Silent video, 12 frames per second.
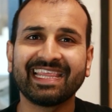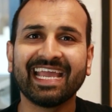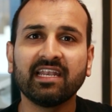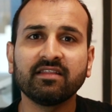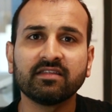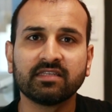at the
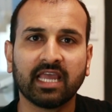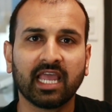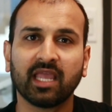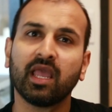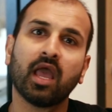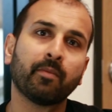end of the
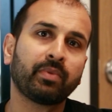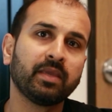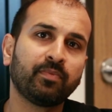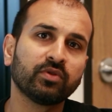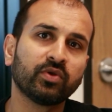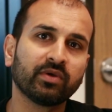day,
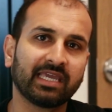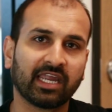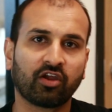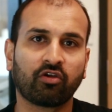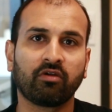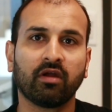people don't
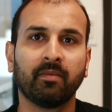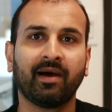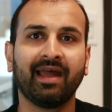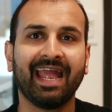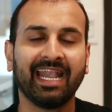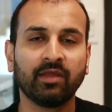care
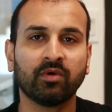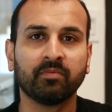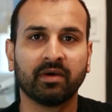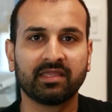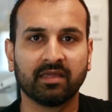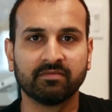about anyone
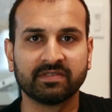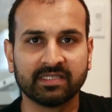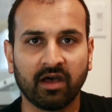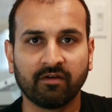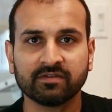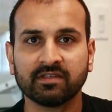but
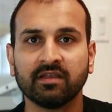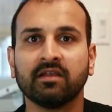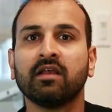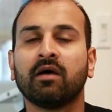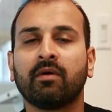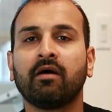themselves.
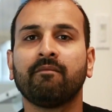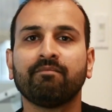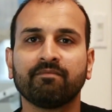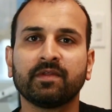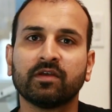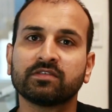
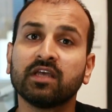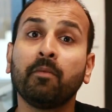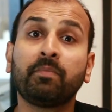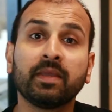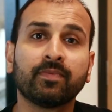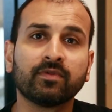Well,
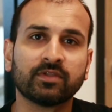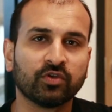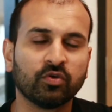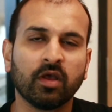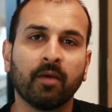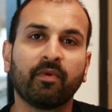some people
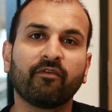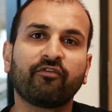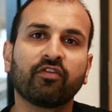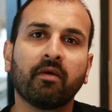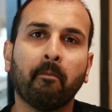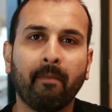do, but
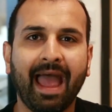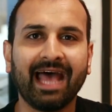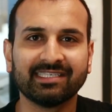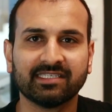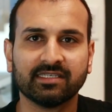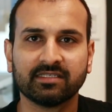for the
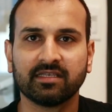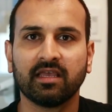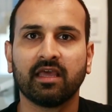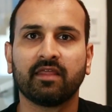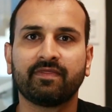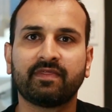masses,
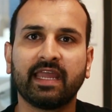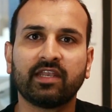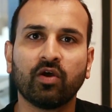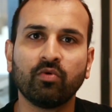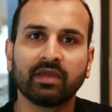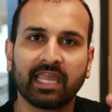they
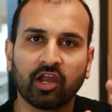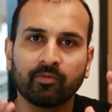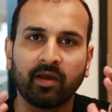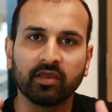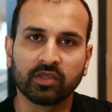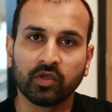don't care
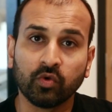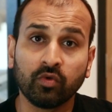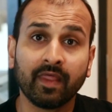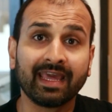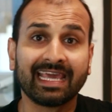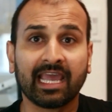about you,
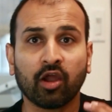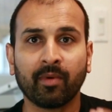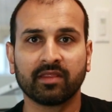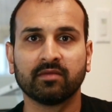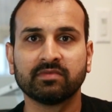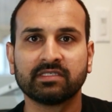they care
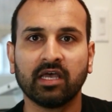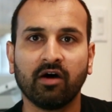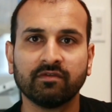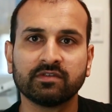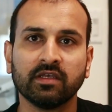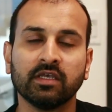about
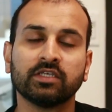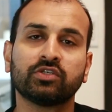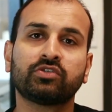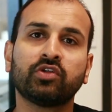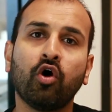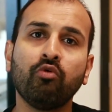themselves.
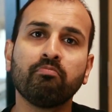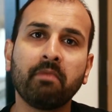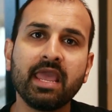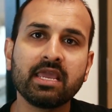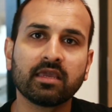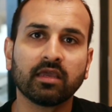So don't
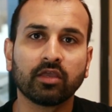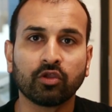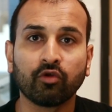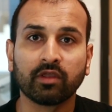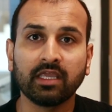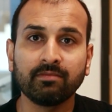make
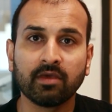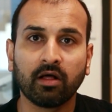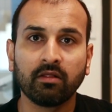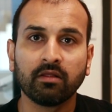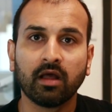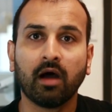your
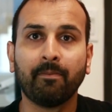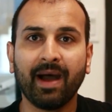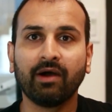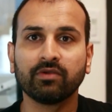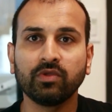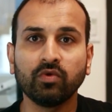email
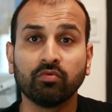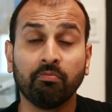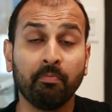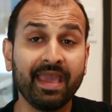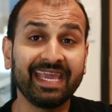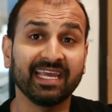about you.
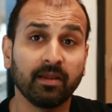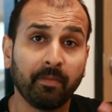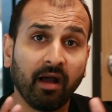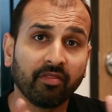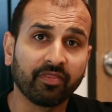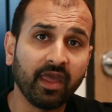Make it
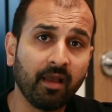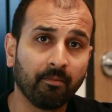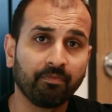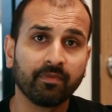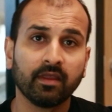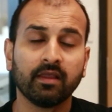about
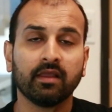them.